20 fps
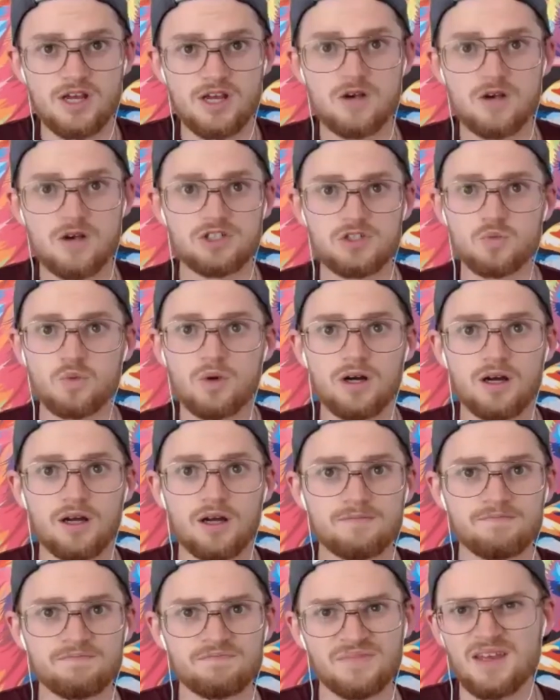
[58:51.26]
what you want,
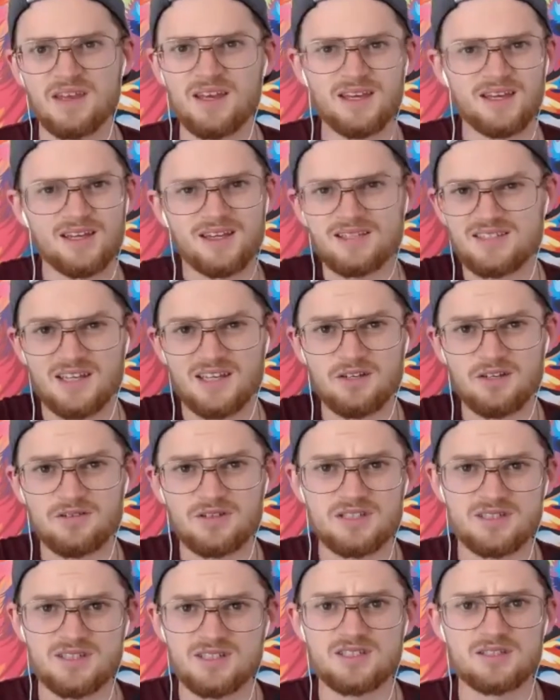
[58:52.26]
because I know the
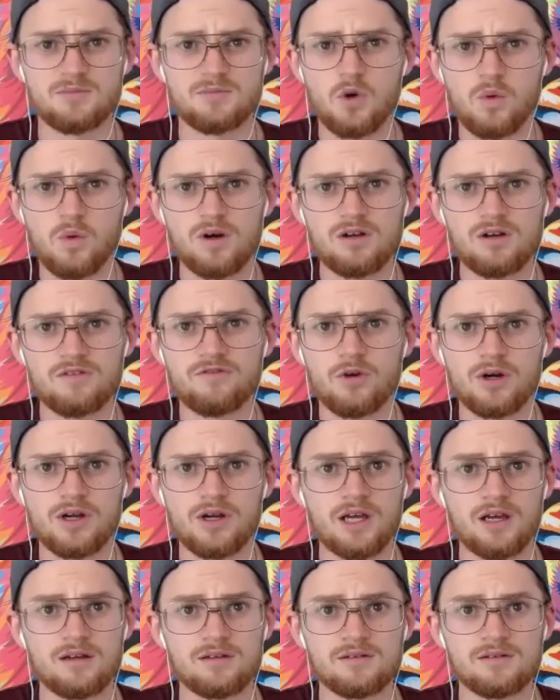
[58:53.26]
system will work for
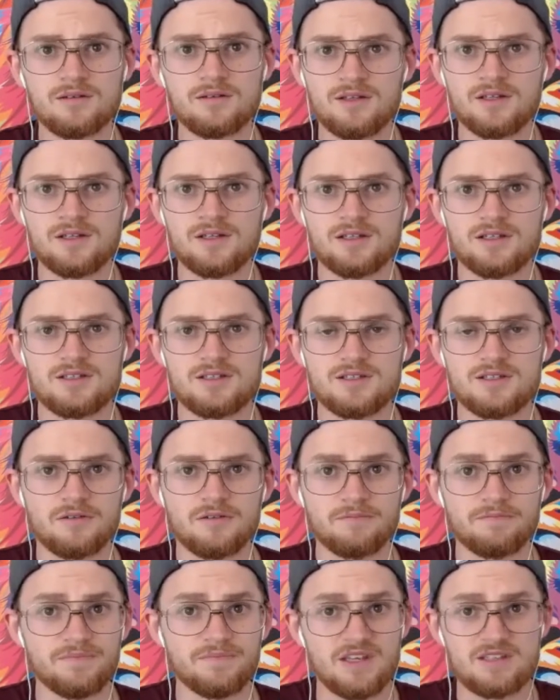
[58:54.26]
you.
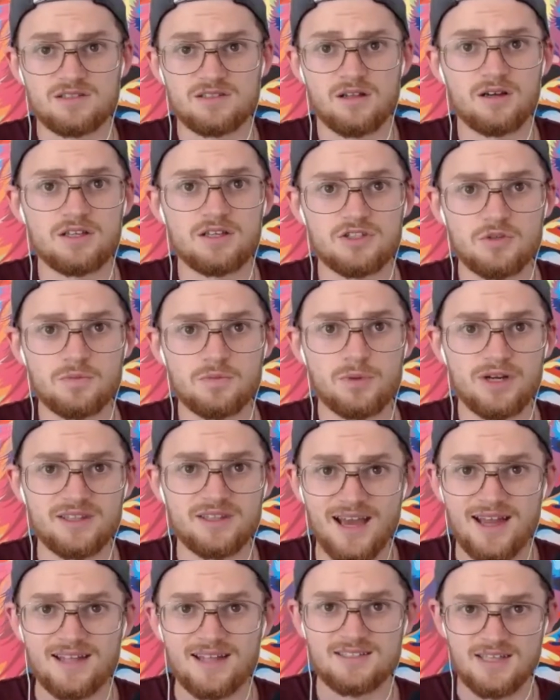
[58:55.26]
So as long as you bring
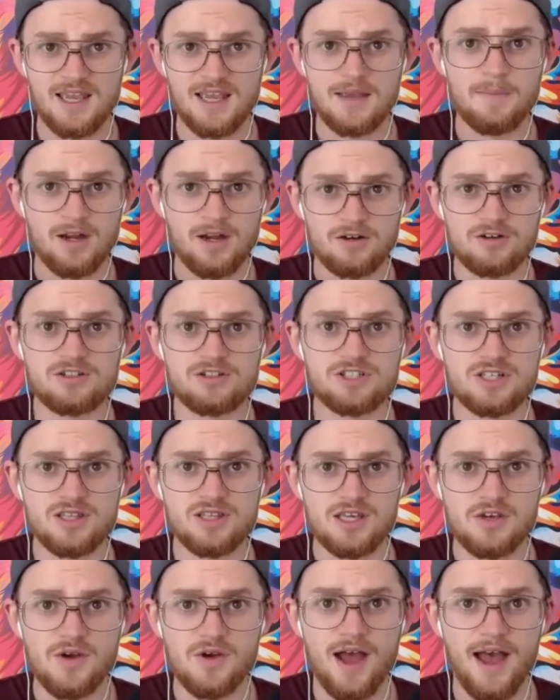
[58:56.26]
that same energy that
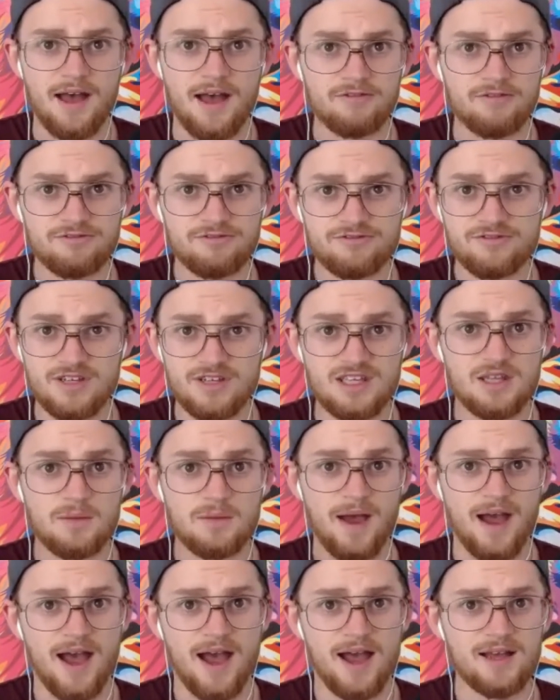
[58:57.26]
you have in the
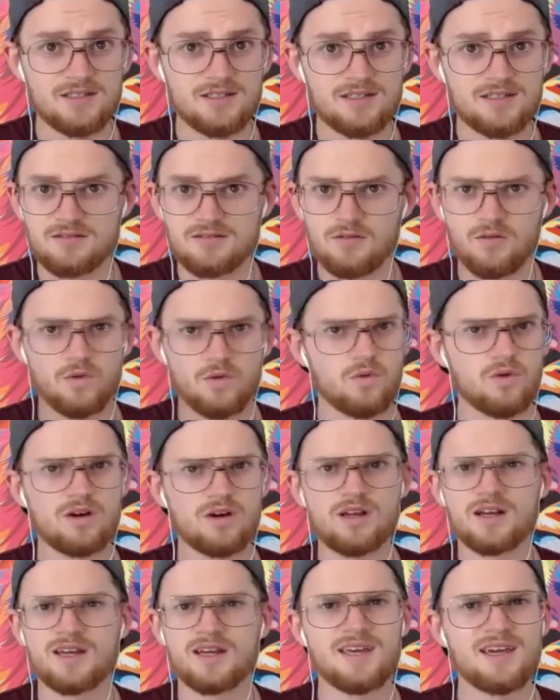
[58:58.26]
past, we're
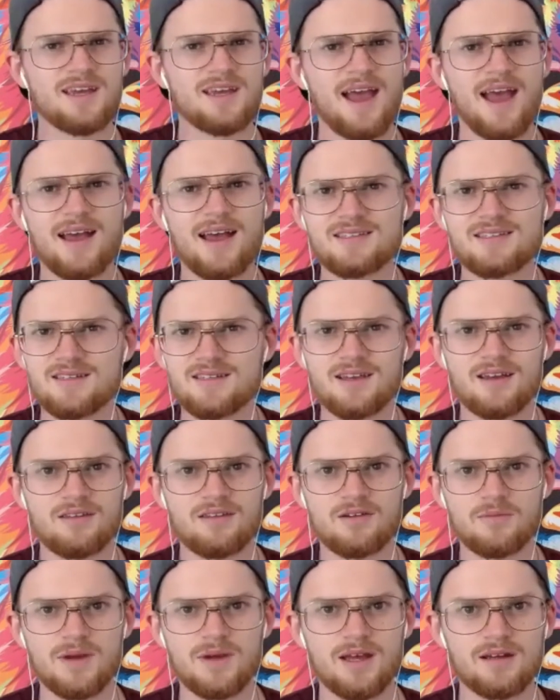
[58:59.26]
going to kick ass together,
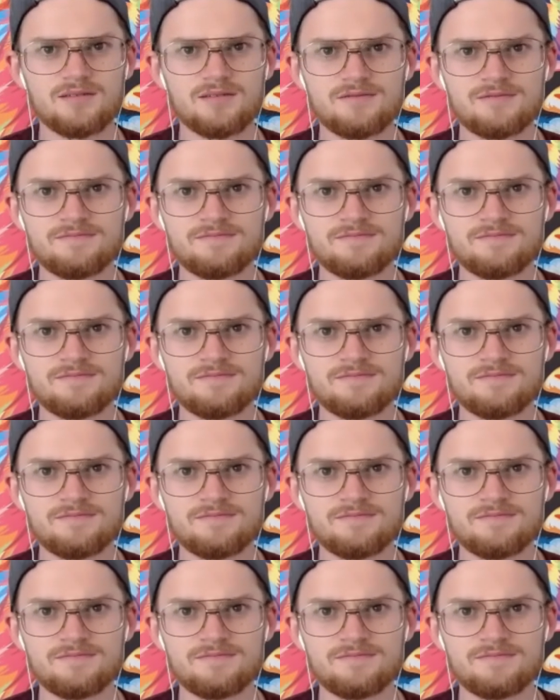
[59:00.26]
man.